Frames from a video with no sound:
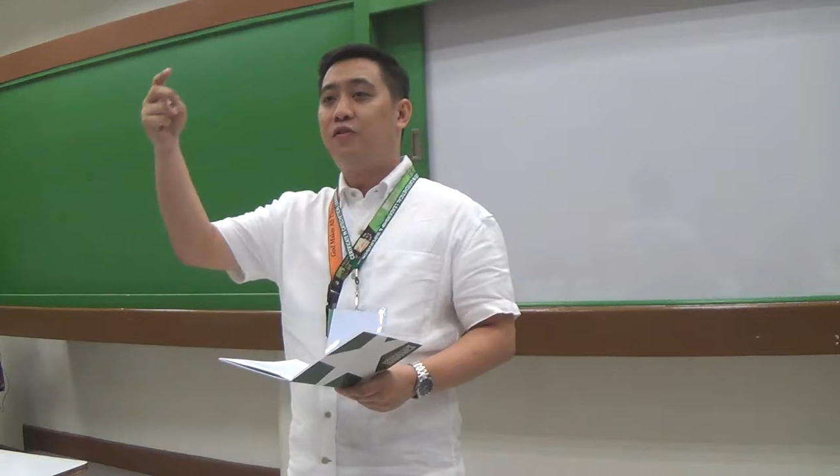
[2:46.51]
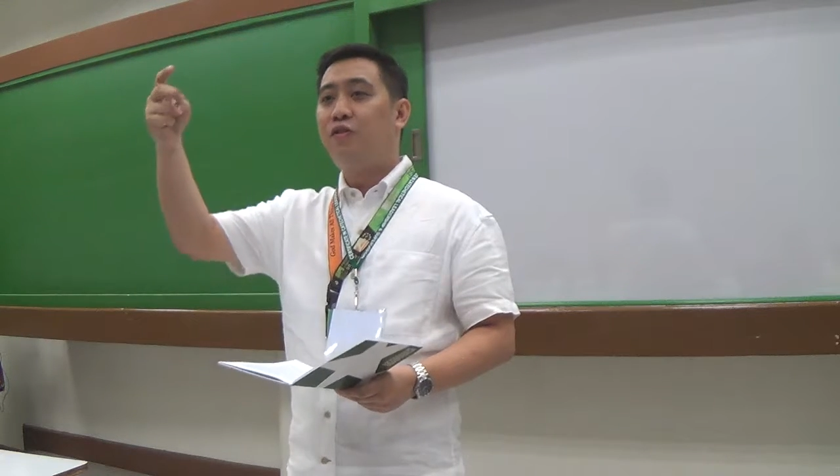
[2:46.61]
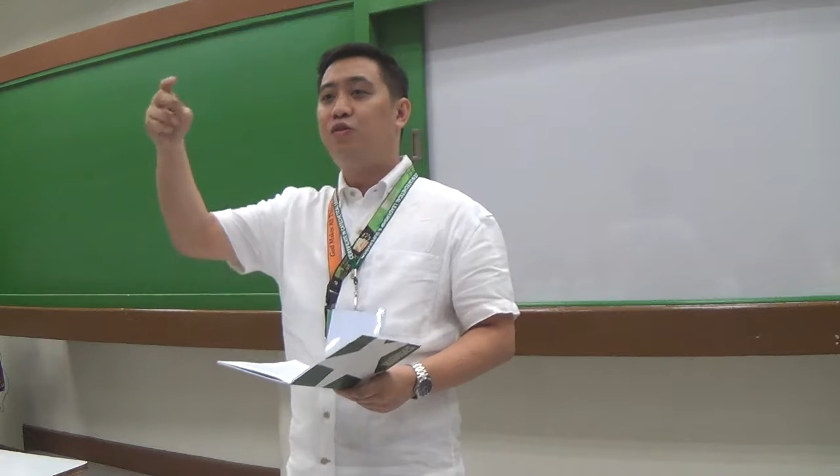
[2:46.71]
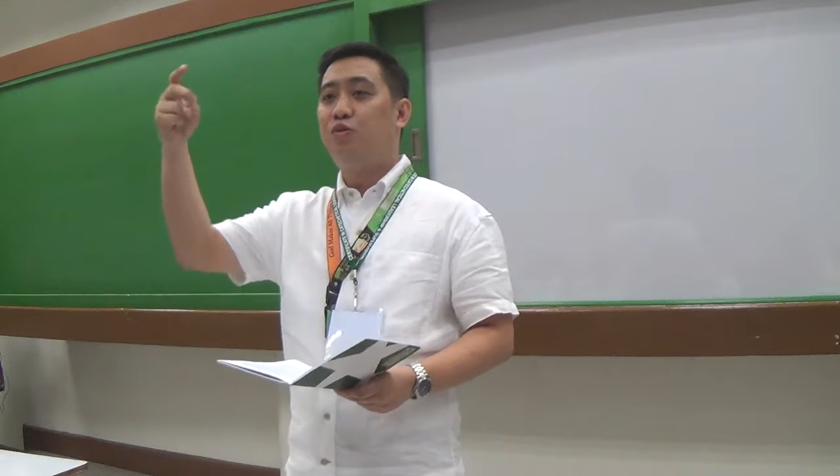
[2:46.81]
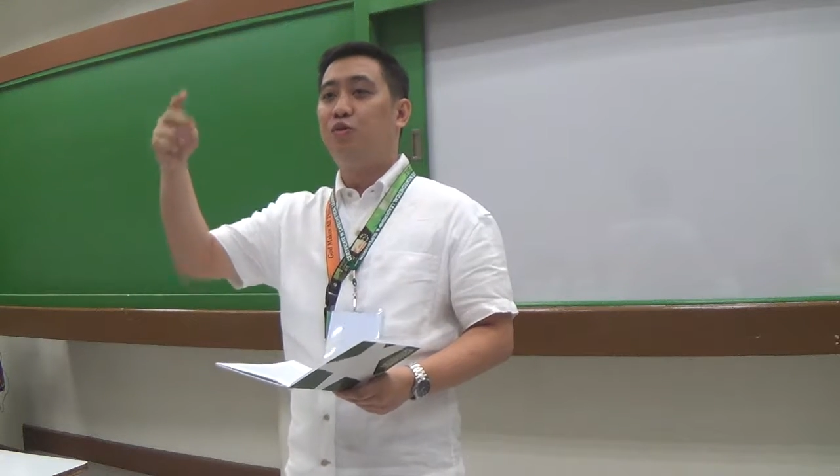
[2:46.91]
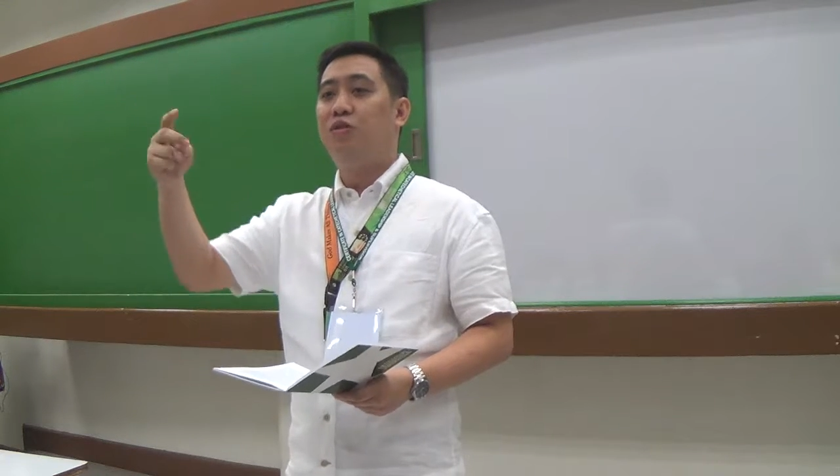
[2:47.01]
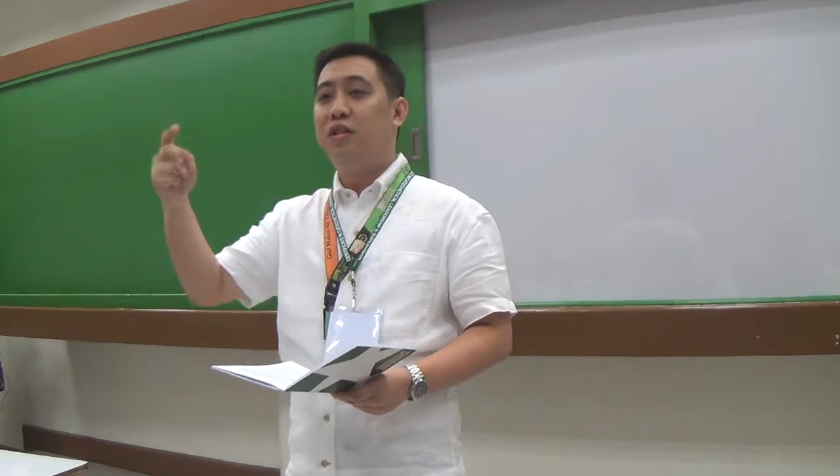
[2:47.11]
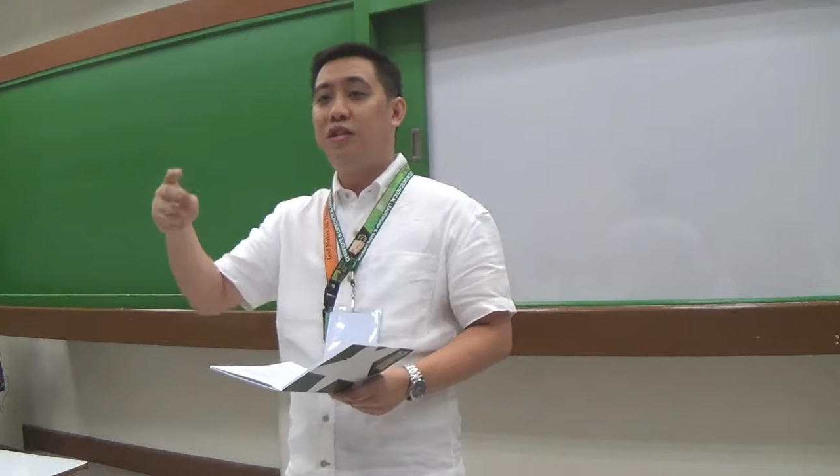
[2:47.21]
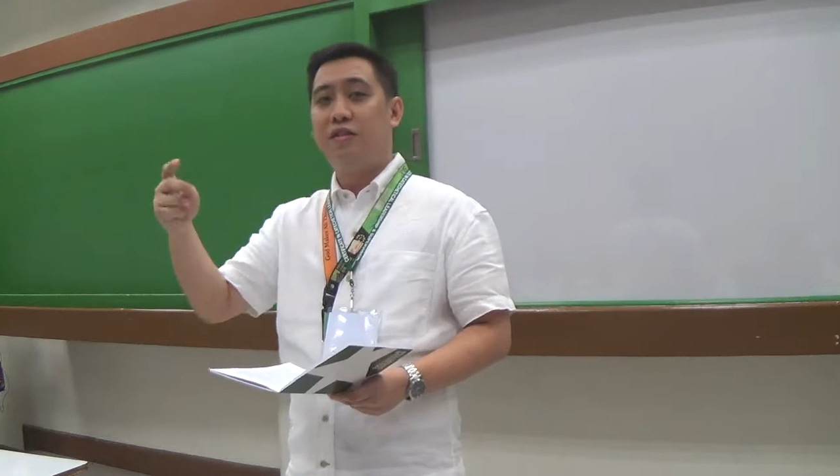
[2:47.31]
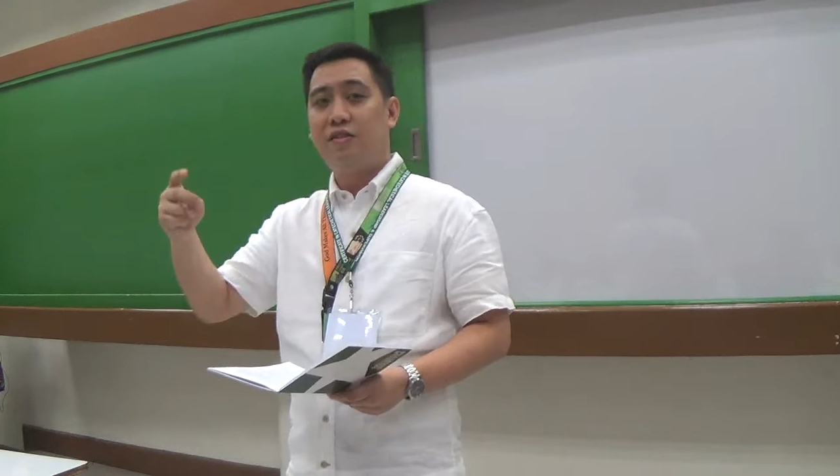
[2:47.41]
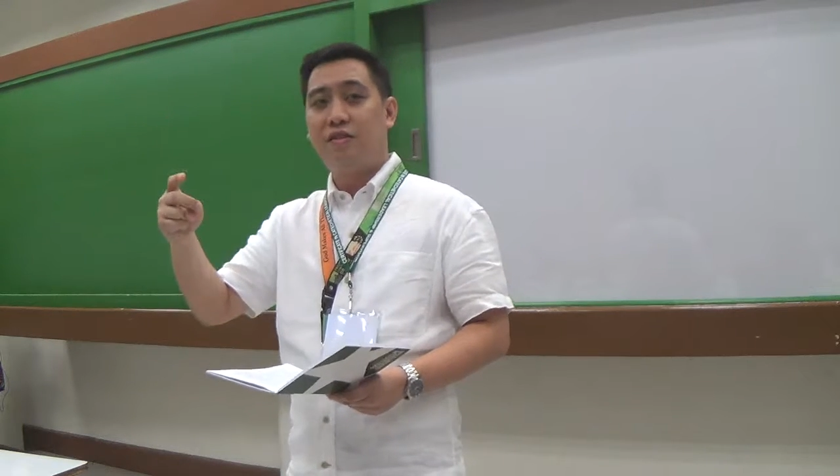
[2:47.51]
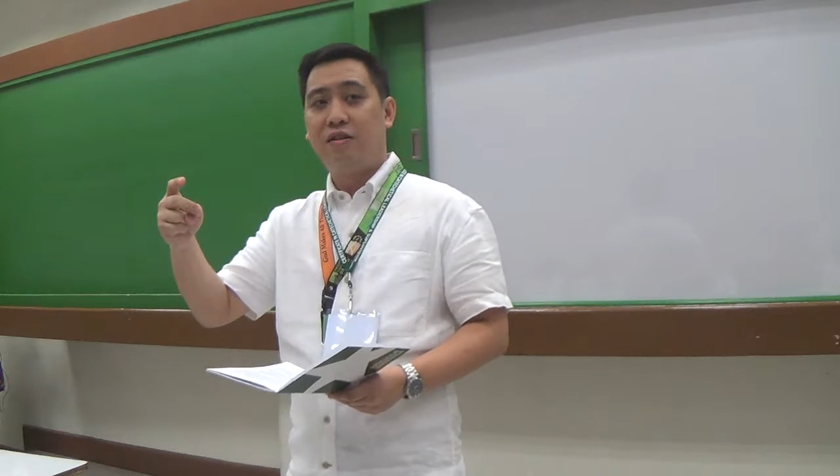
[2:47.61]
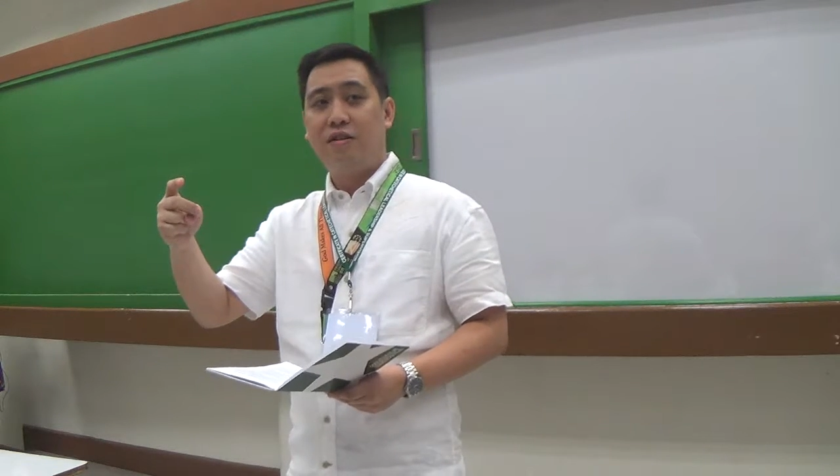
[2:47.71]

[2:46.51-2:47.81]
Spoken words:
first 2 D's,